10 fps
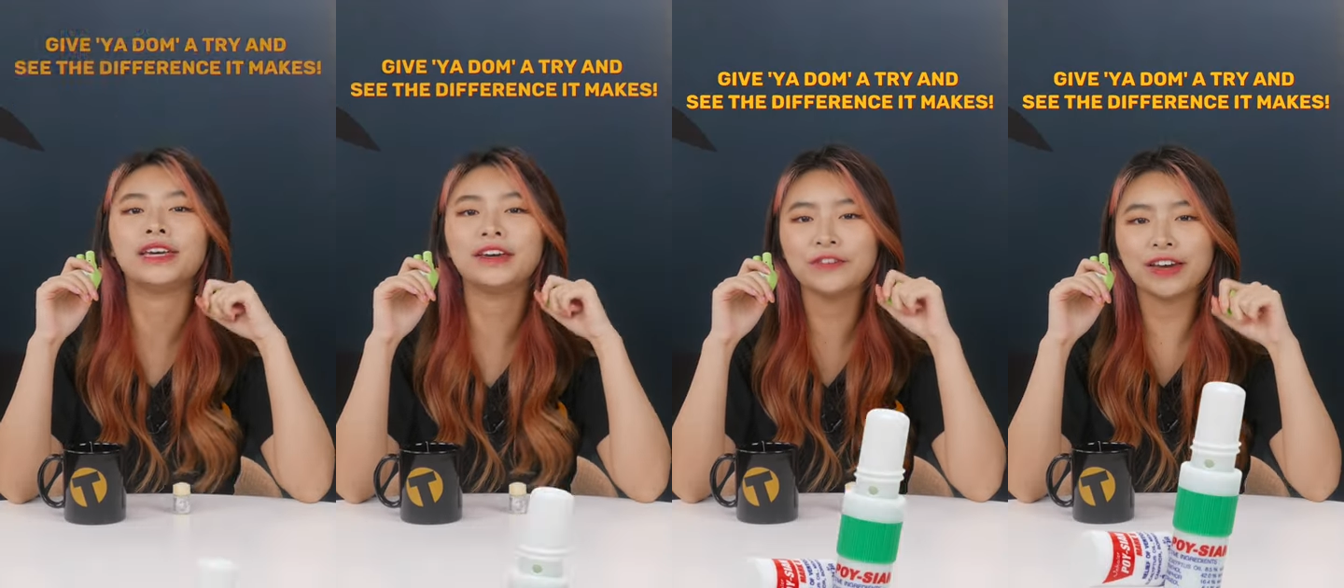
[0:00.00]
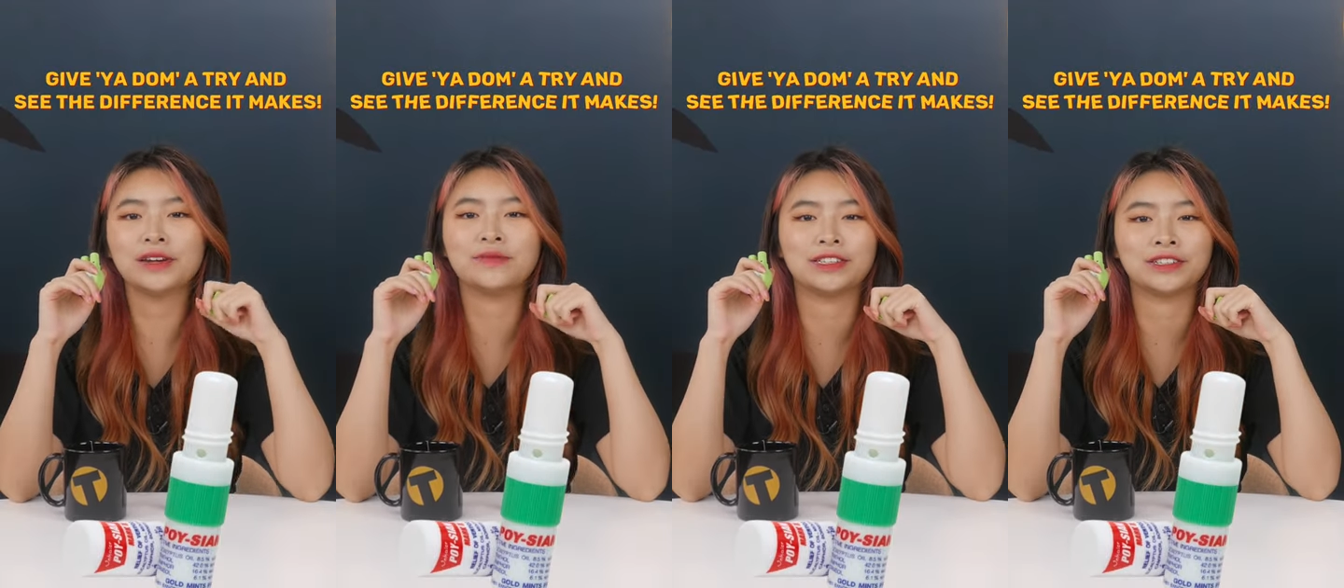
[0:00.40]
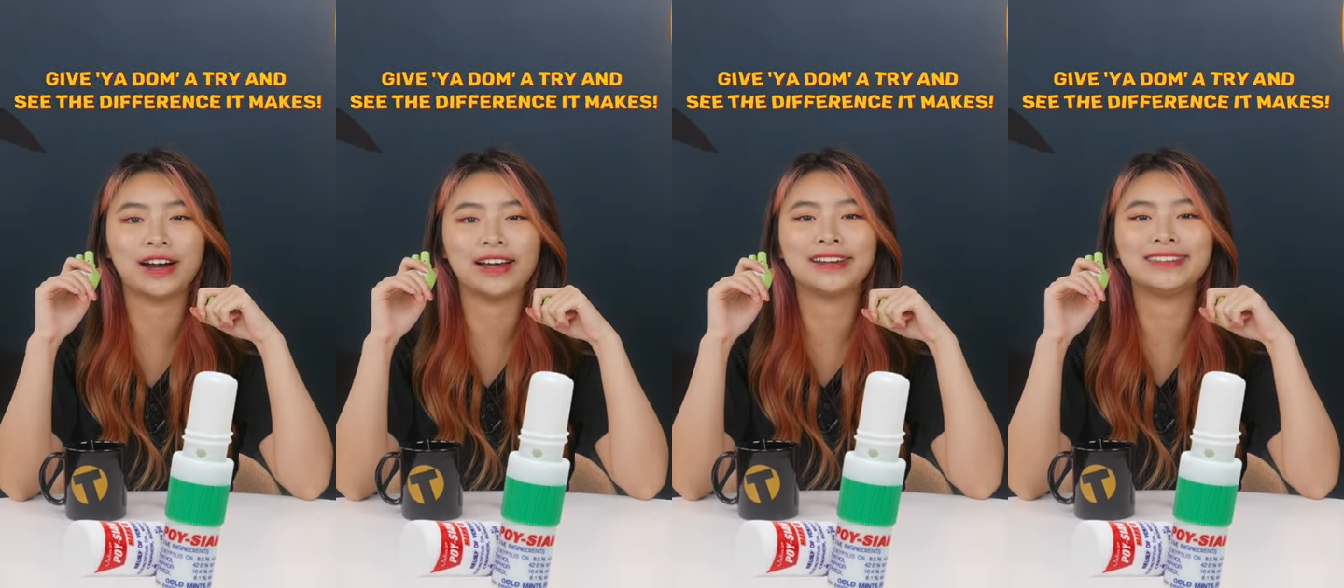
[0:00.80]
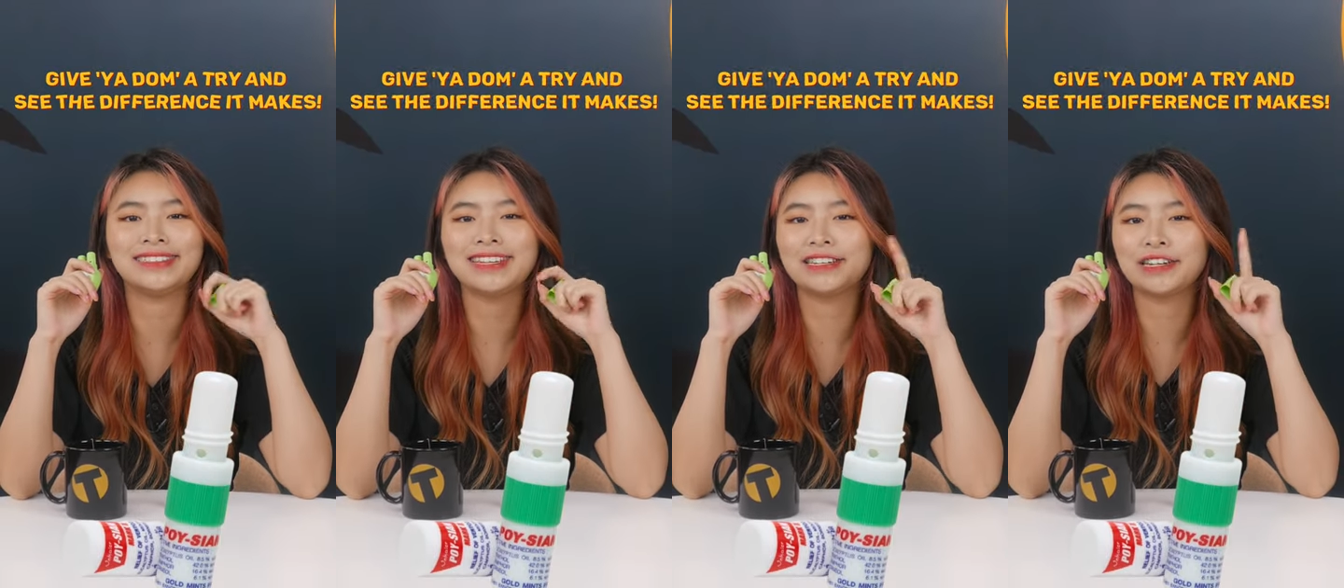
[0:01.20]
give Yadom a try and
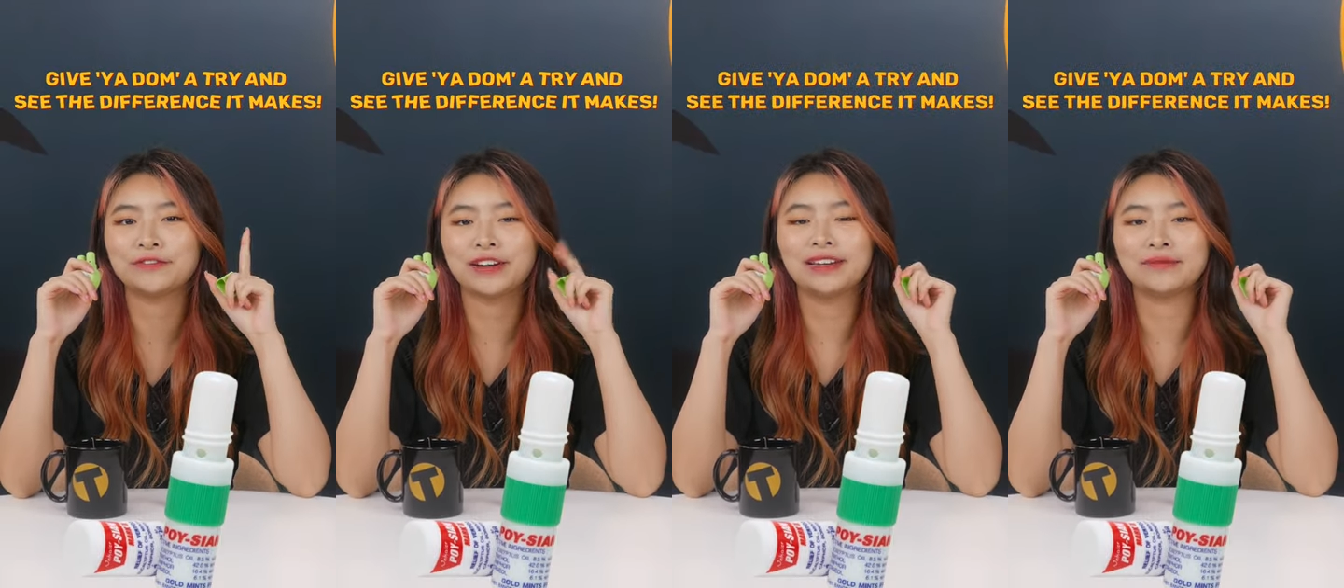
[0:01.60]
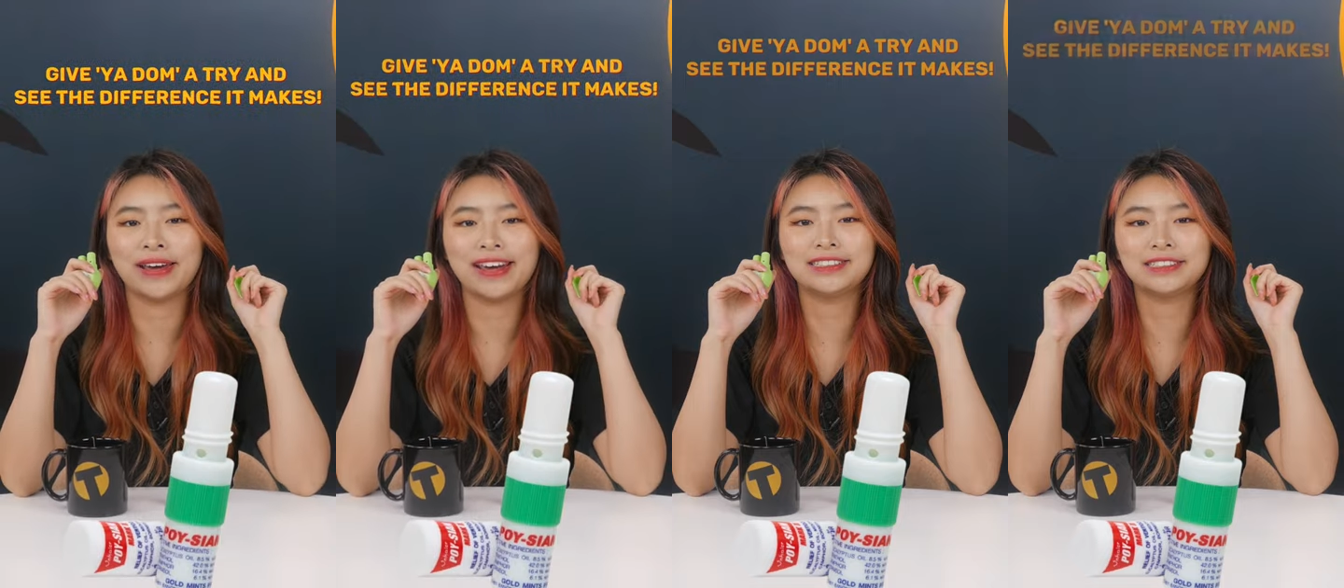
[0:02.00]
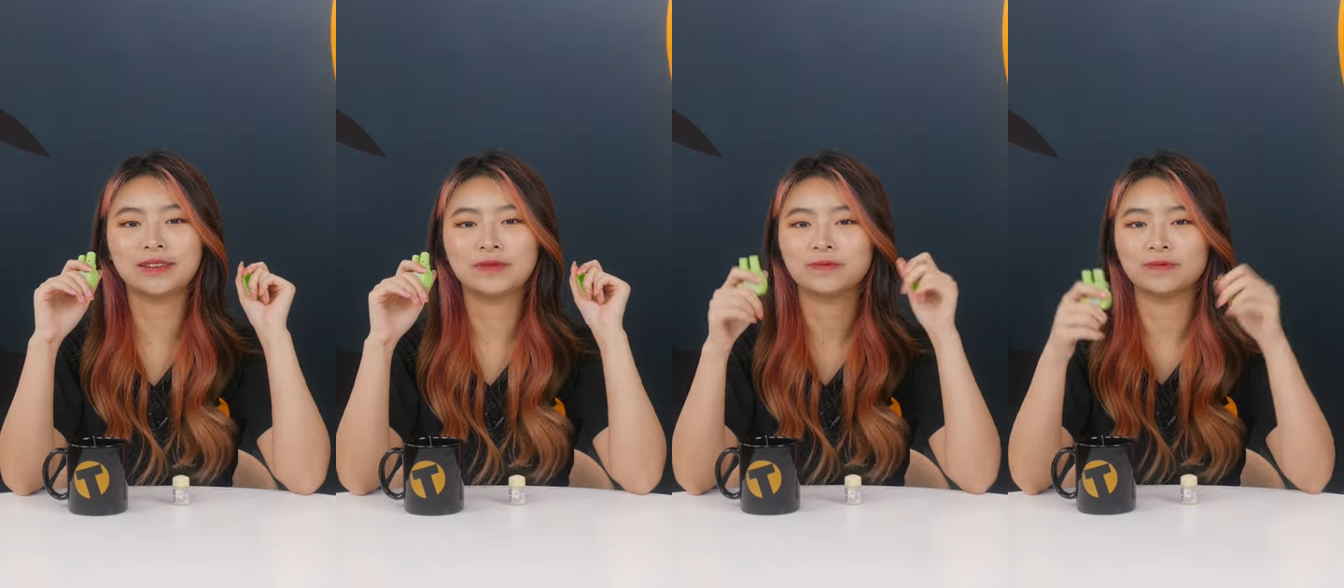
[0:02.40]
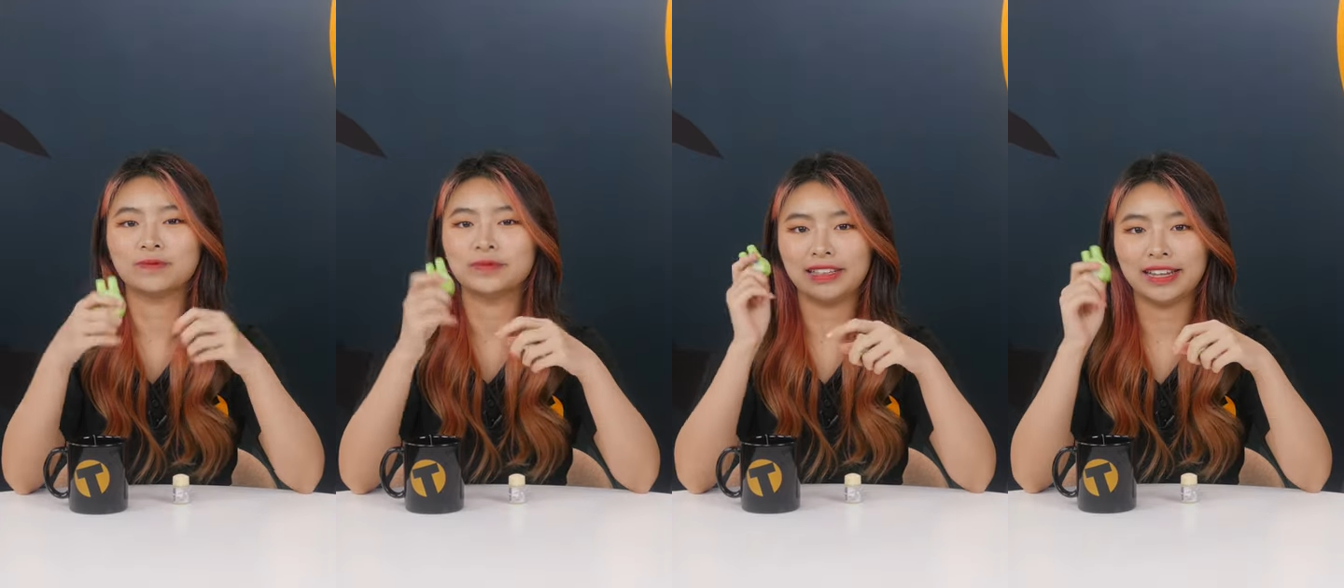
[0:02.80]
see the difference it makes,
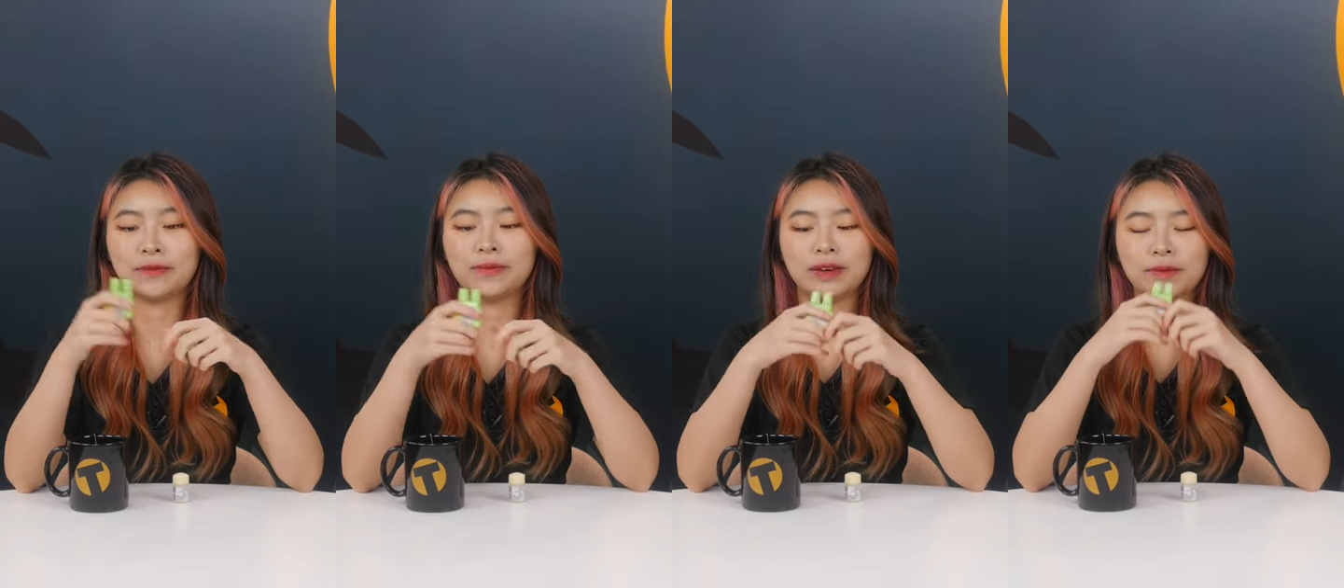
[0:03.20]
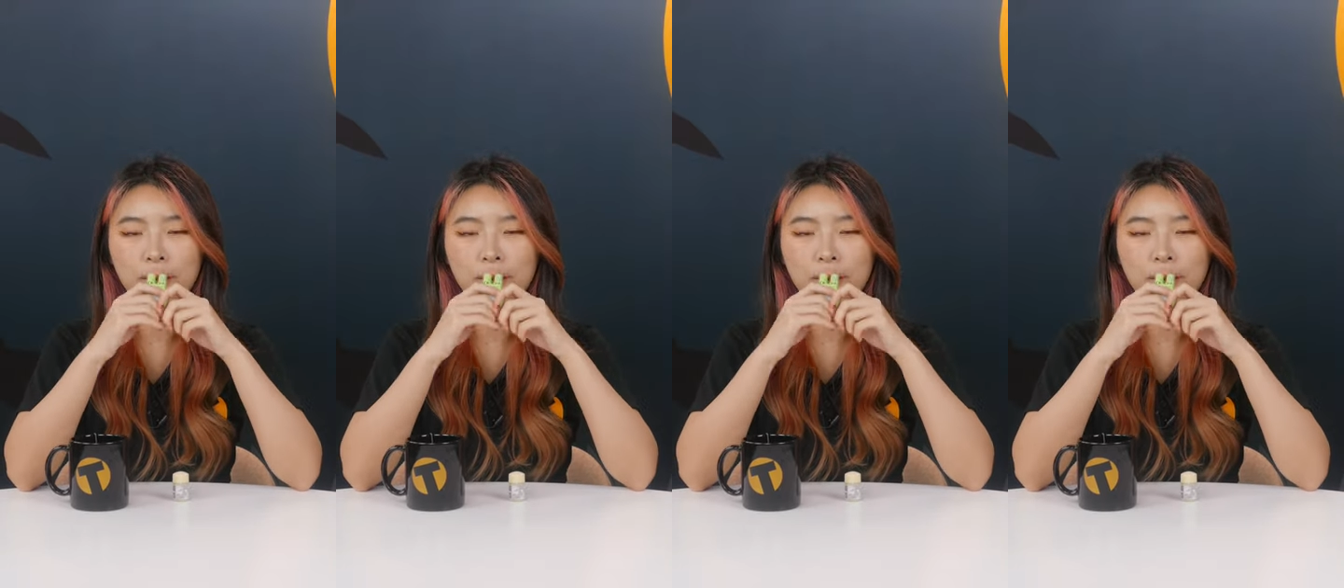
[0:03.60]
like me.